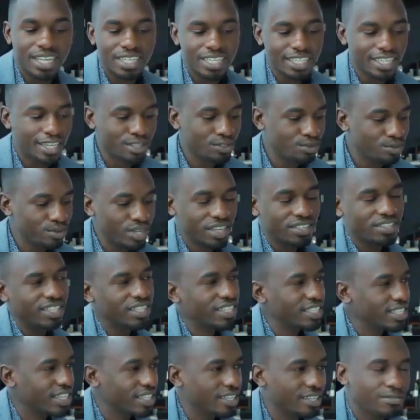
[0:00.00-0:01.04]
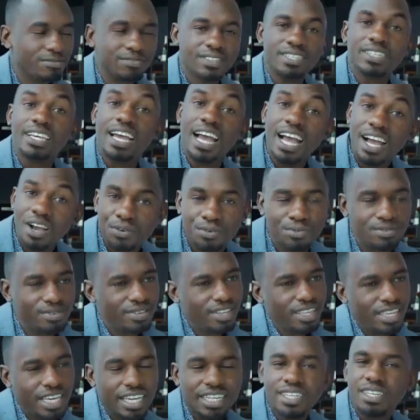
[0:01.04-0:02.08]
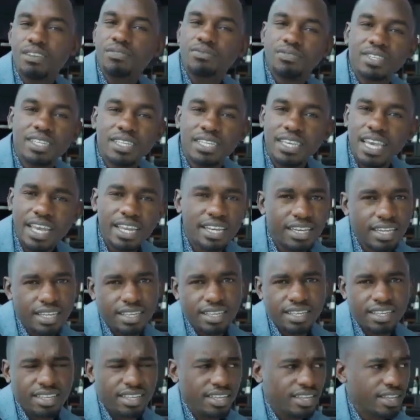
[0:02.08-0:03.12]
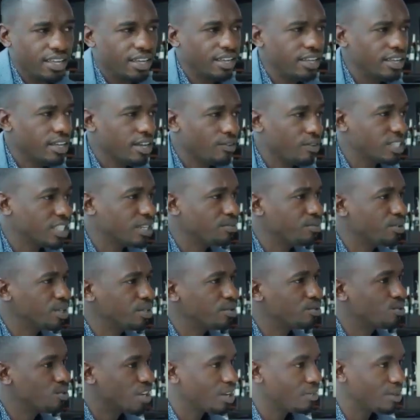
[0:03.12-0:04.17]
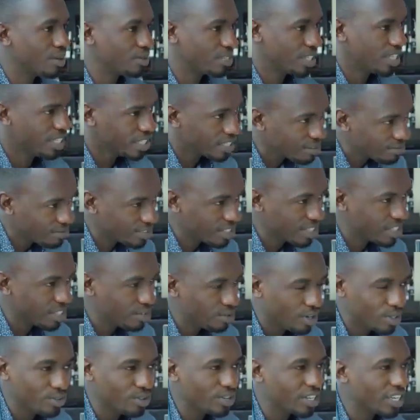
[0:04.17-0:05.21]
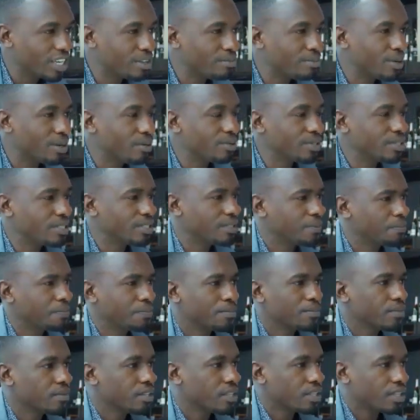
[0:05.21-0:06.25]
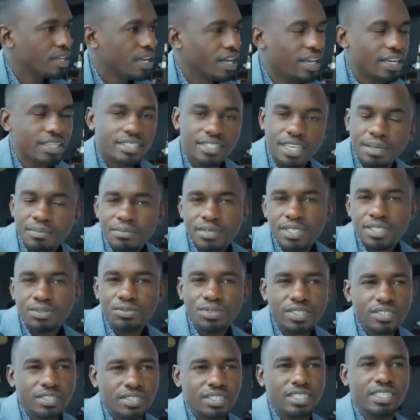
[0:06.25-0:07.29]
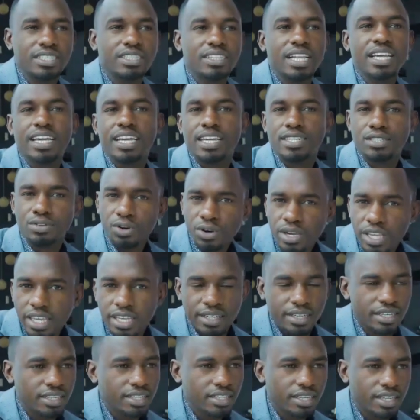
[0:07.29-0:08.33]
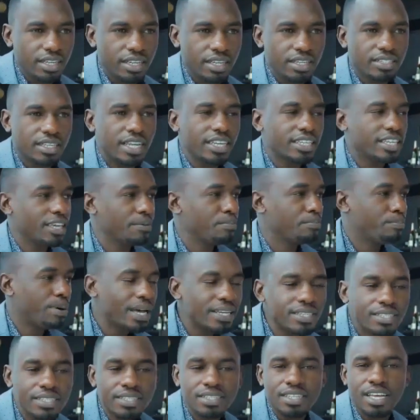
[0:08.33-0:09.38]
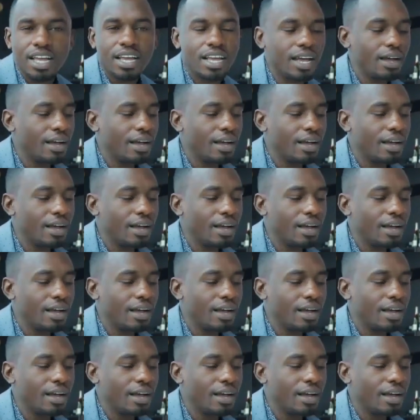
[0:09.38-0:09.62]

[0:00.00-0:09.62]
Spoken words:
anaandika tu we are trading NFT. How? NFT gani? Eh? Kwa sababu when you talk about NFT, you are talking about something which is like a token. It's yeah. like a pass,